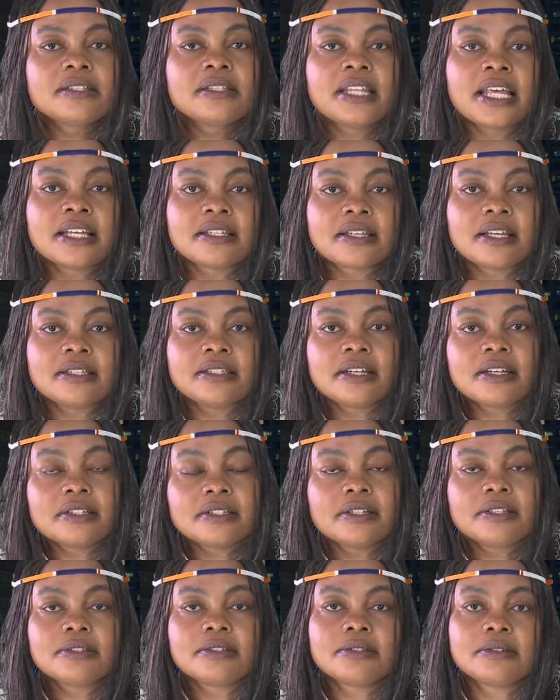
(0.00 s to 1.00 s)
their
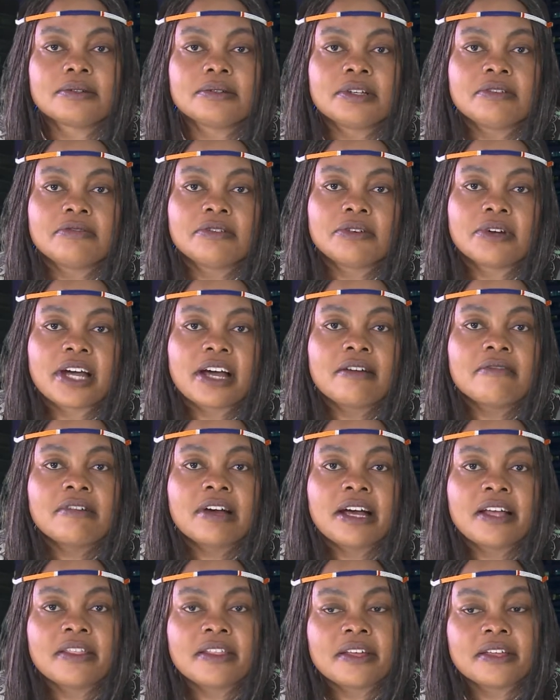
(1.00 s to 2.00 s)
suggestions too if you have
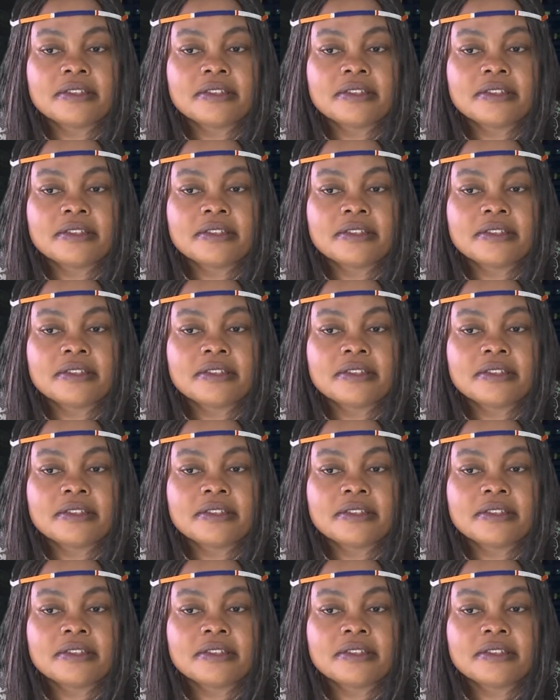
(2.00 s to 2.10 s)
other